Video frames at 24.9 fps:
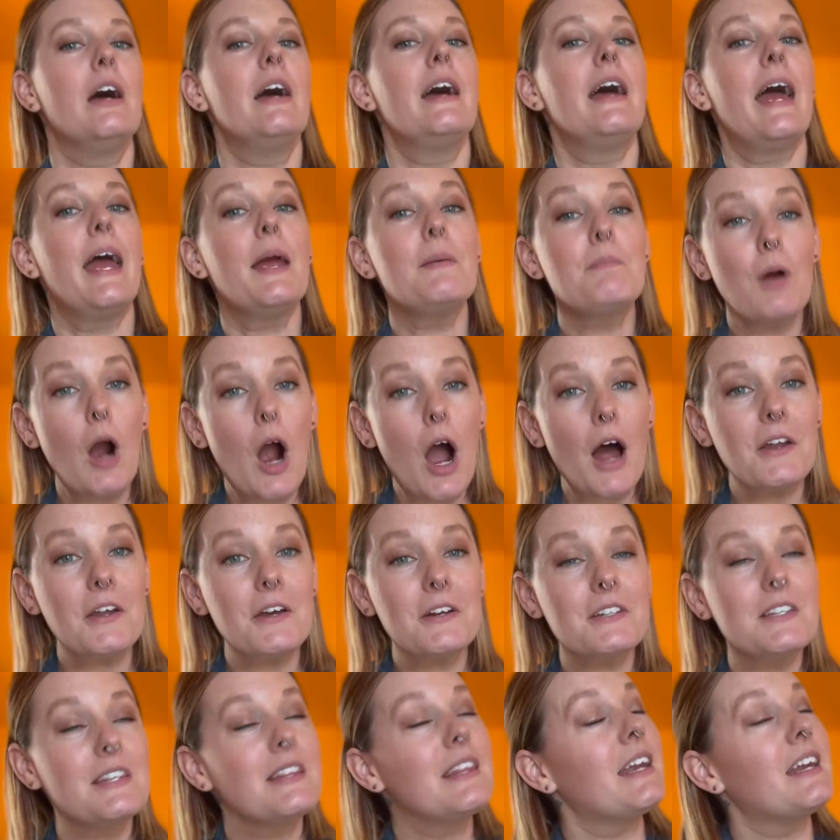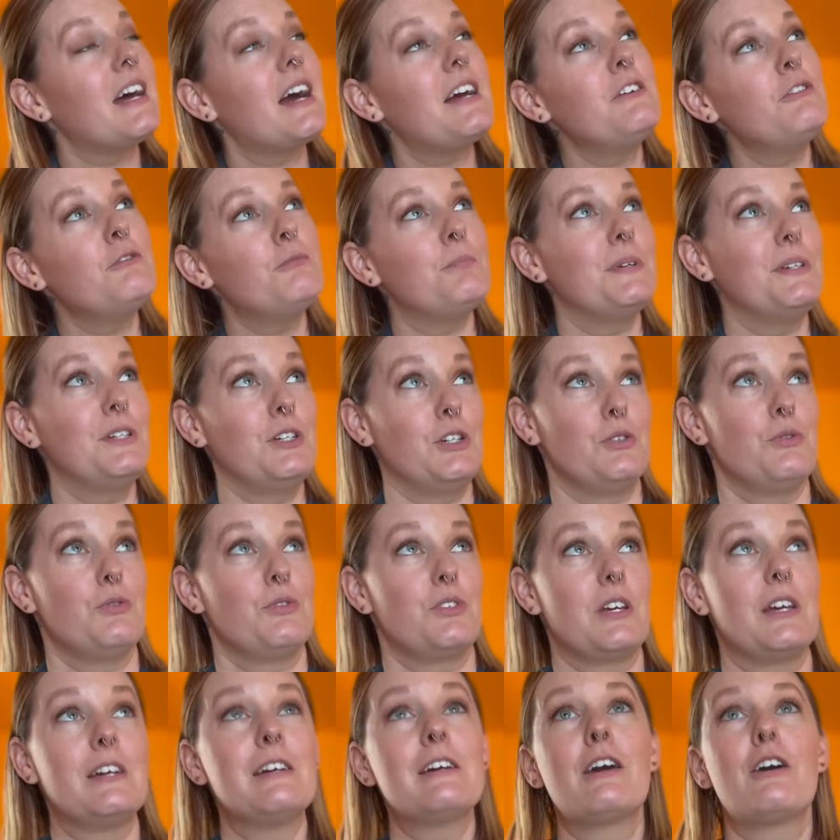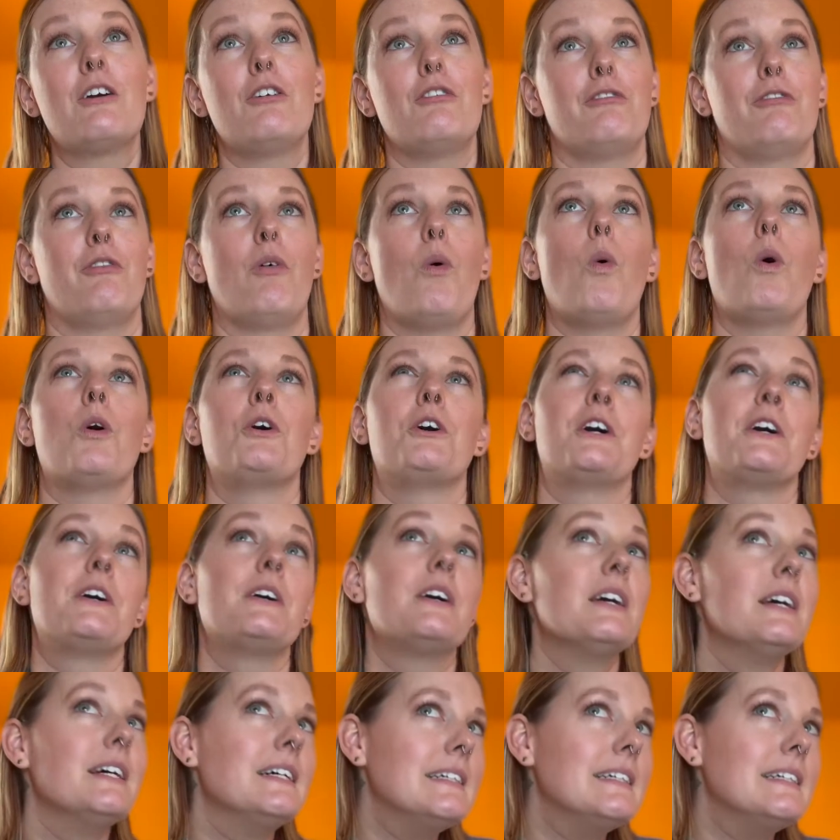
a product that I have been using for,